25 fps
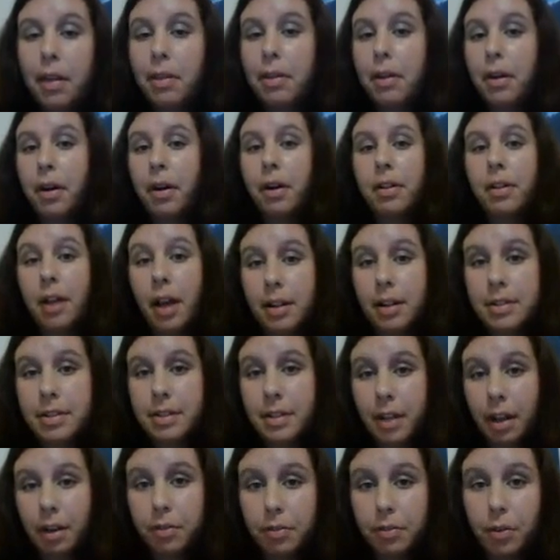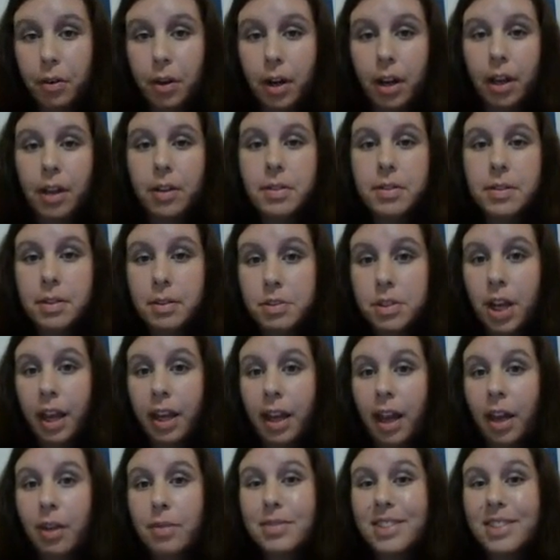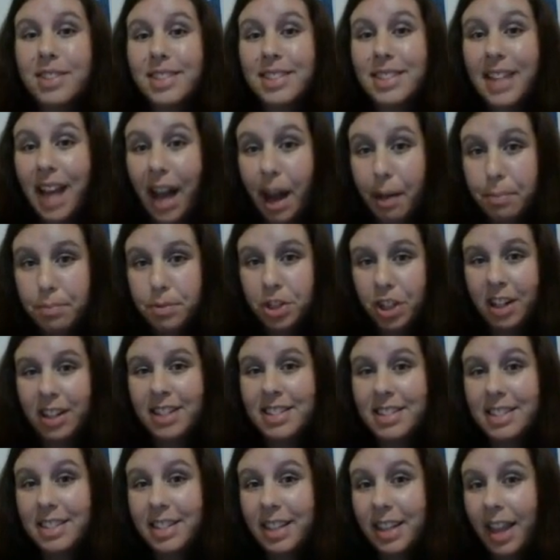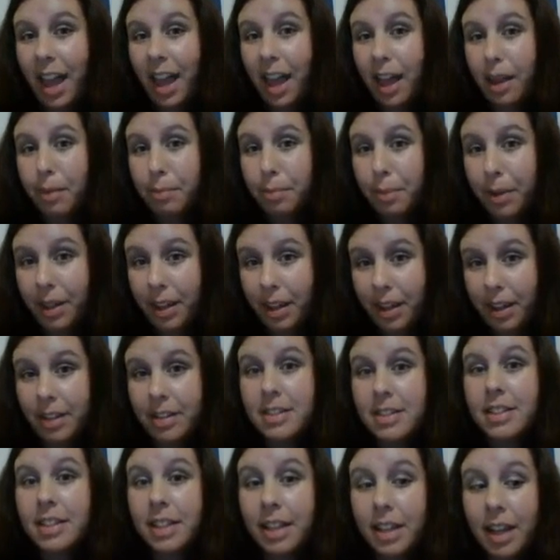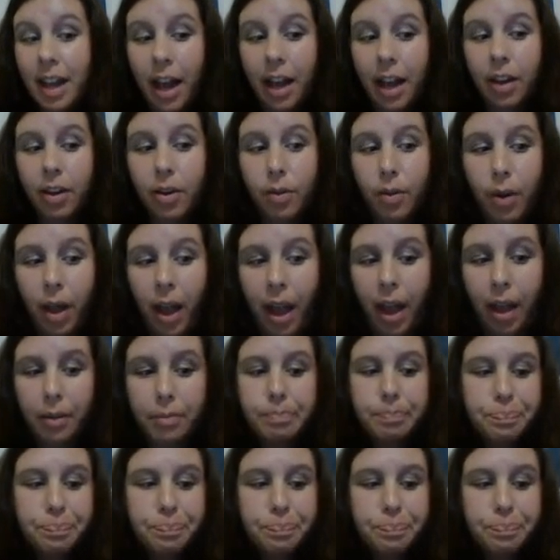There are lots done for you. So check out Zaption. Z-A-P-T-I-O-N.